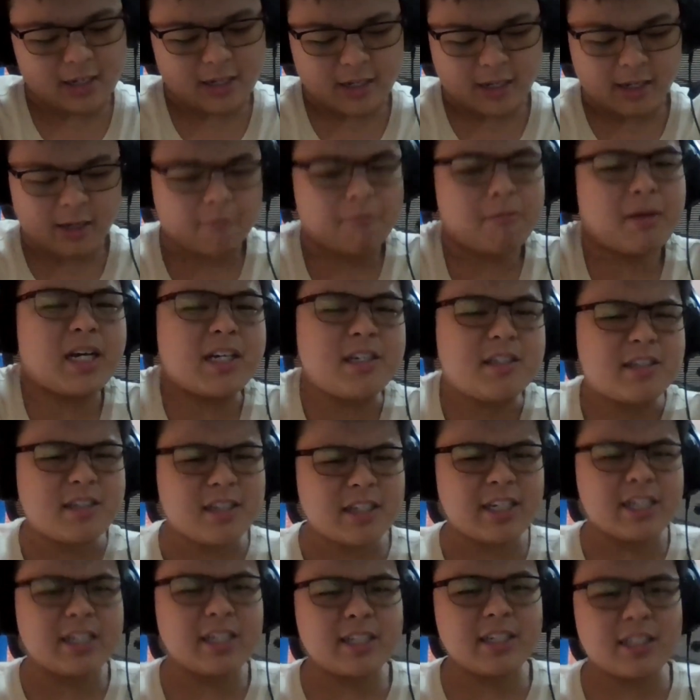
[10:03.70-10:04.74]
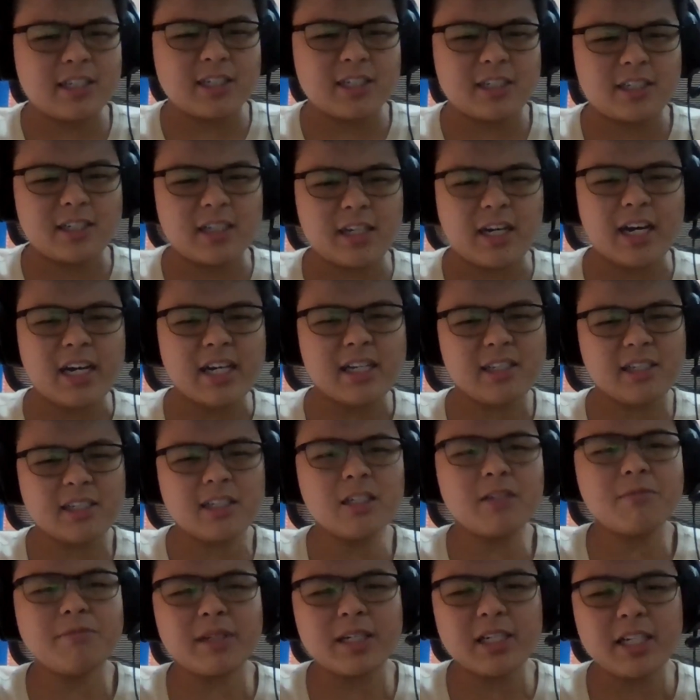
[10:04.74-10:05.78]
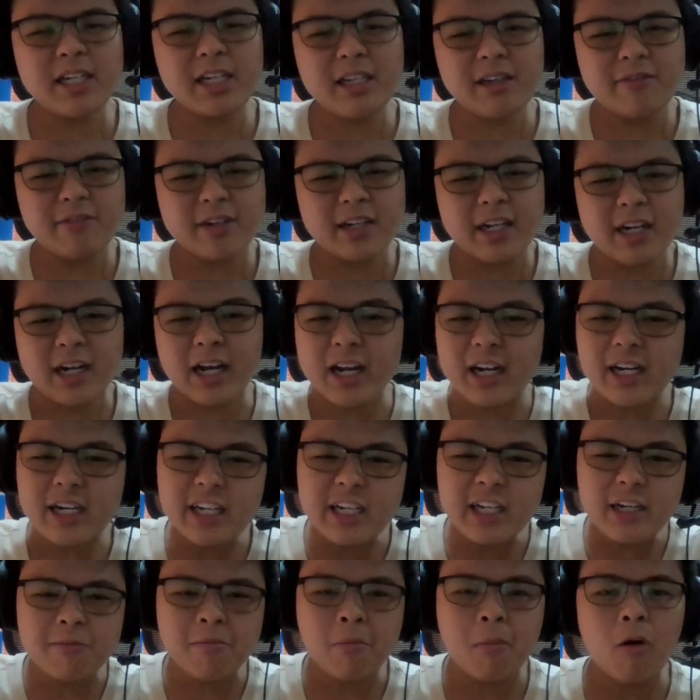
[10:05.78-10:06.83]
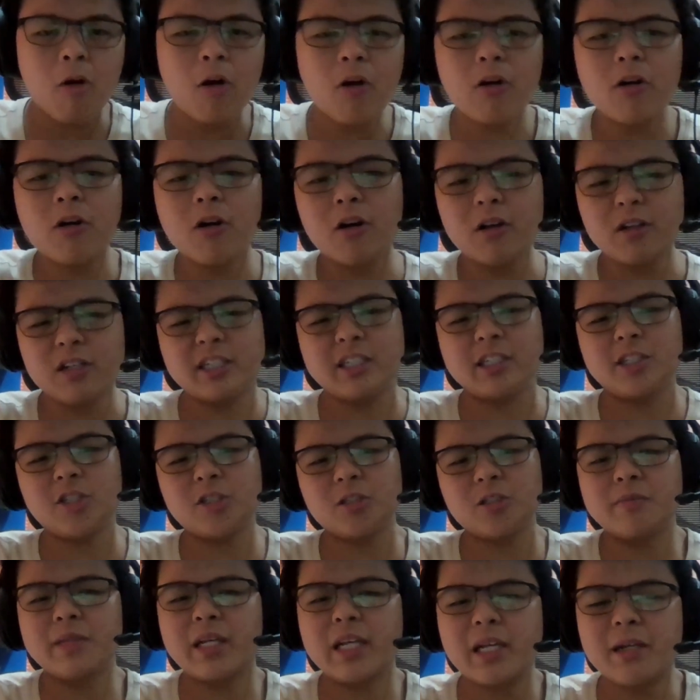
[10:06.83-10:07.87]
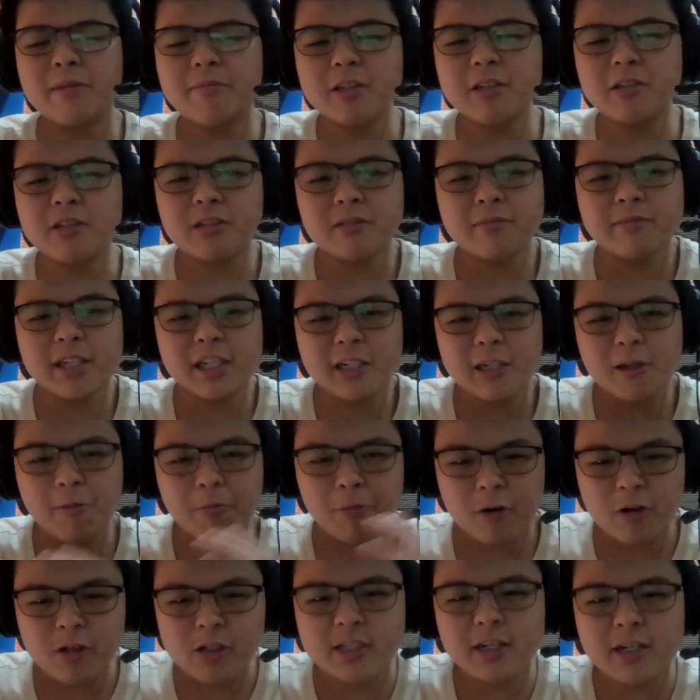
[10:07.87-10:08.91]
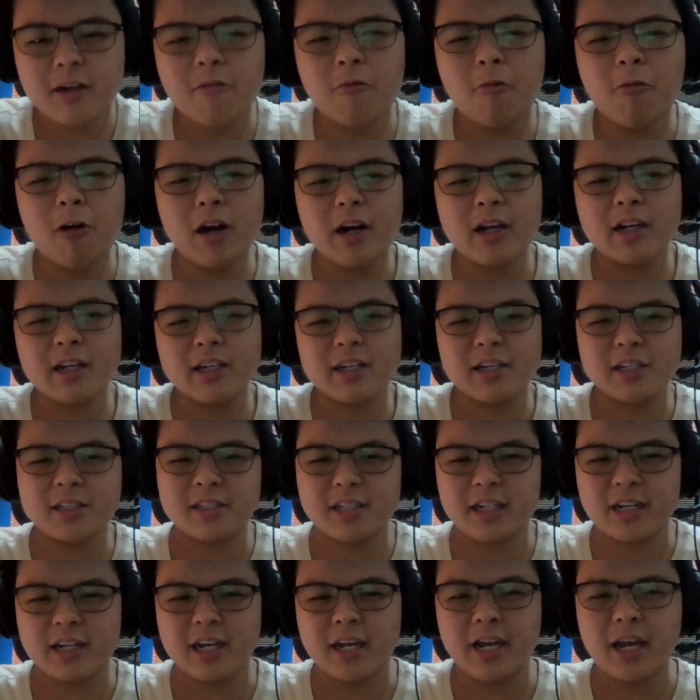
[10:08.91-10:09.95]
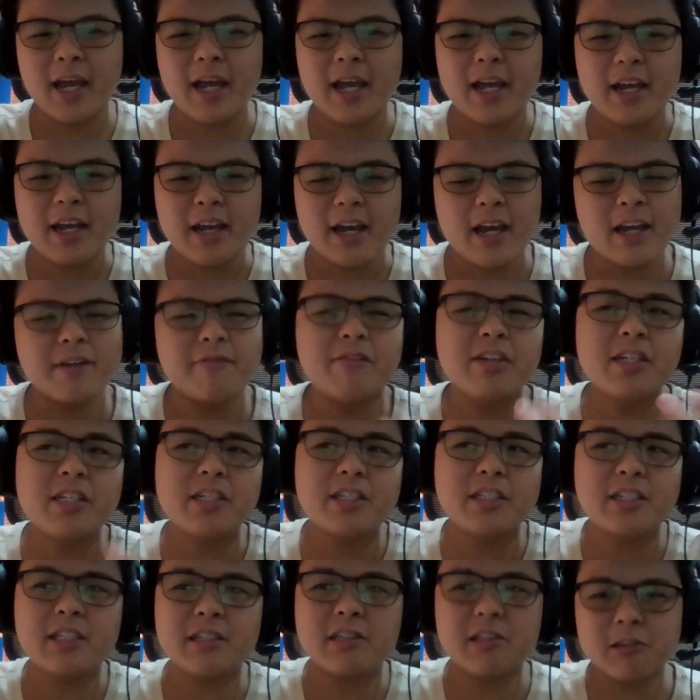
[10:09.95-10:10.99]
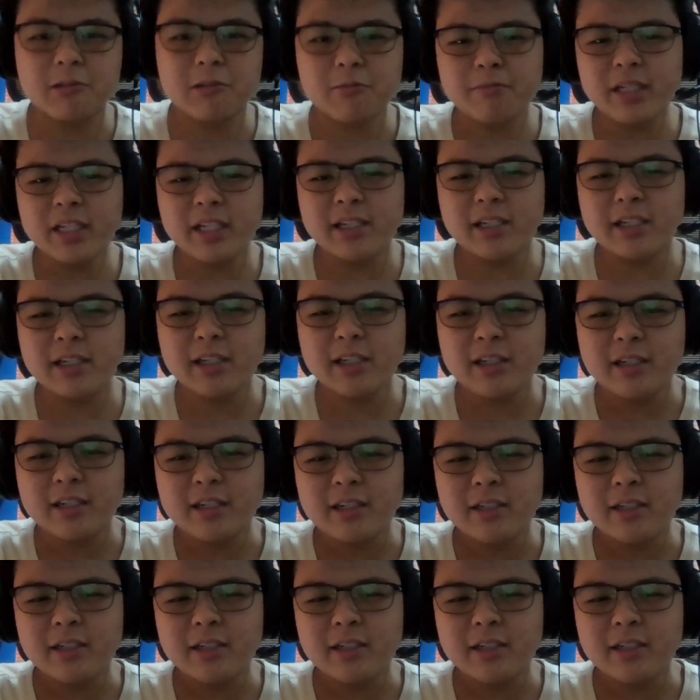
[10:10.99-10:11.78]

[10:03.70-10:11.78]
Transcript: At my stage, I still believe that I need more knowledge to be able to make the project work as I envision it to be.